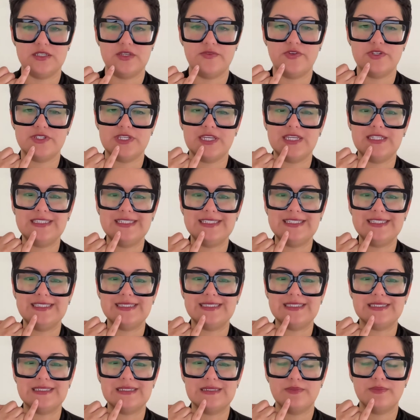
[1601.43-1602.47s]
If you're saying
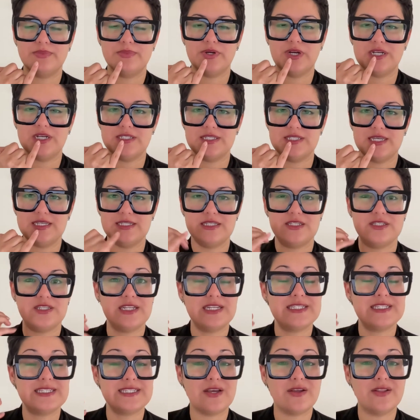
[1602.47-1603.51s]
the process, it's going to
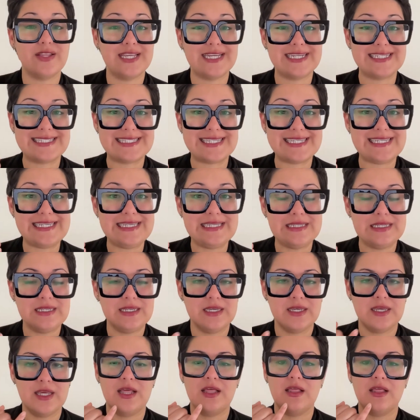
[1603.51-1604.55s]
sound like a D.
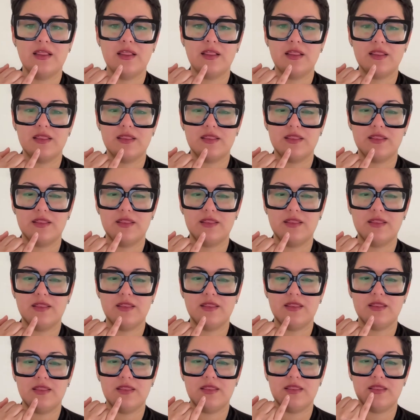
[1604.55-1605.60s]

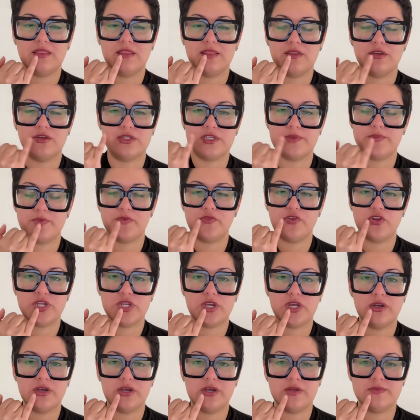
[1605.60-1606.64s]
Your tip of your
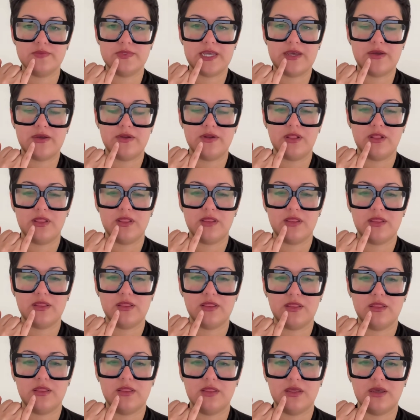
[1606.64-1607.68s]
tongue comes out.
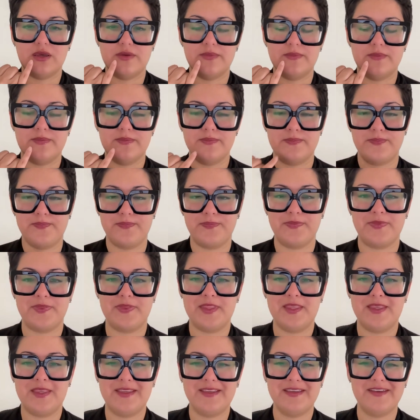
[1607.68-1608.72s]
The.
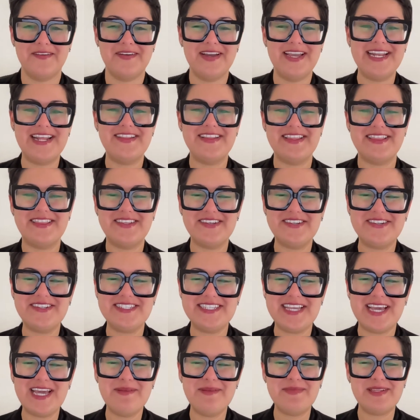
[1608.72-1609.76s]
Okay, now the third
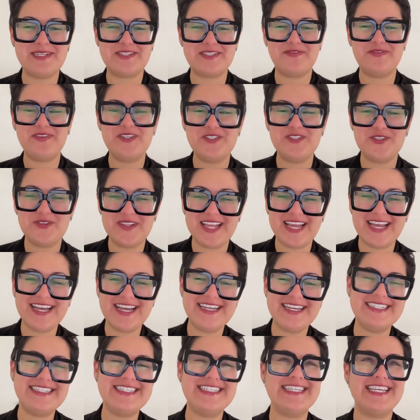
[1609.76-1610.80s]
time, let's
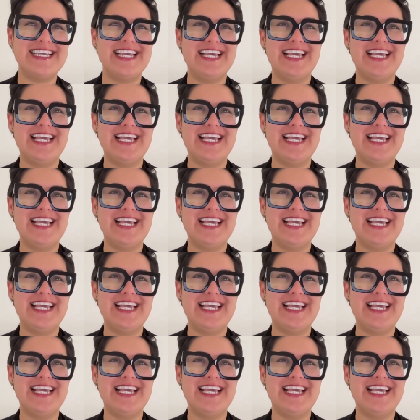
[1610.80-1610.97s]
visualize.